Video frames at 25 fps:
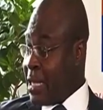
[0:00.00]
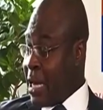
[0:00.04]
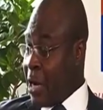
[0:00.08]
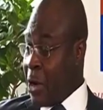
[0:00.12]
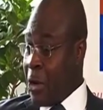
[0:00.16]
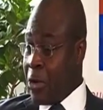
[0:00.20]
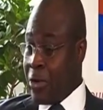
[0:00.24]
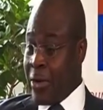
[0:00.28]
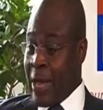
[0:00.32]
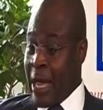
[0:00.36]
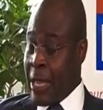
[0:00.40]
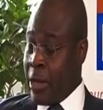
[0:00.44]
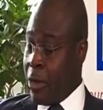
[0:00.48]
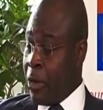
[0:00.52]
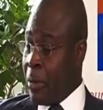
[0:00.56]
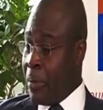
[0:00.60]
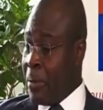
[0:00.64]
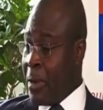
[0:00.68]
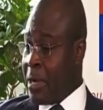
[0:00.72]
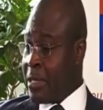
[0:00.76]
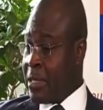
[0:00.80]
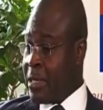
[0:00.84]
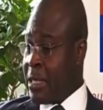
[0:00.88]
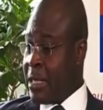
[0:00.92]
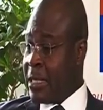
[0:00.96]
or you're a young
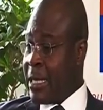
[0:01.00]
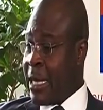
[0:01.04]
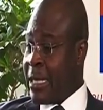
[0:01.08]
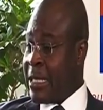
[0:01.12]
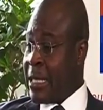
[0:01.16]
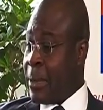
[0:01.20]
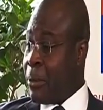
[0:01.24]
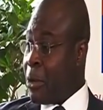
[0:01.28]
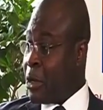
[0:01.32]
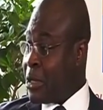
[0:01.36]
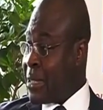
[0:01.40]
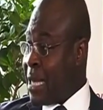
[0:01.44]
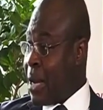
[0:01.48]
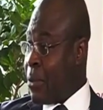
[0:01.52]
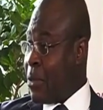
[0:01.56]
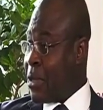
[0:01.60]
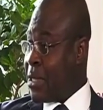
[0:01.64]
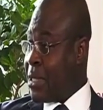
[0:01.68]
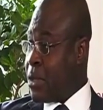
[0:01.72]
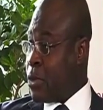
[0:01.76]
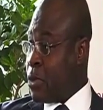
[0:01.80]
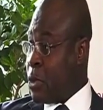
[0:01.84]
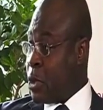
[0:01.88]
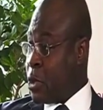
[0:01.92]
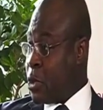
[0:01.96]
person, is that it's about time we,
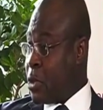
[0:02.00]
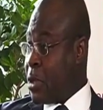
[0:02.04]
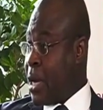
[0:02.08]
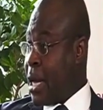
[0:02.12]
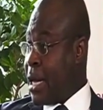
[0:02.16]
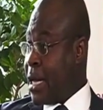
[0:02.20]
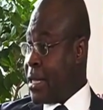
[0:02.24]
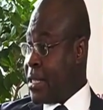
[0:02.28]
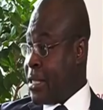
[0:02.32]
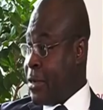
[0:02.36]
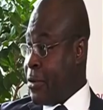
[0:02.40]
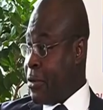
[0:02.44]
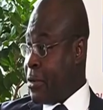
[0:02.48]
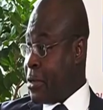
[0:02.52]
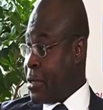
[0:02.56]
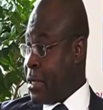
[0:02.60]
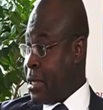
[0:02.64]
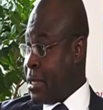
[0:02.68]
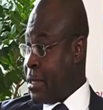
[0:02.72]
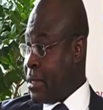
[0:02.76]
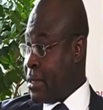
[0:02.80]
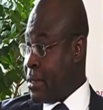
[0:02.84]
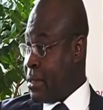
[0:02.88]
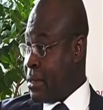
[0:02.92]
we took Ghana seriously.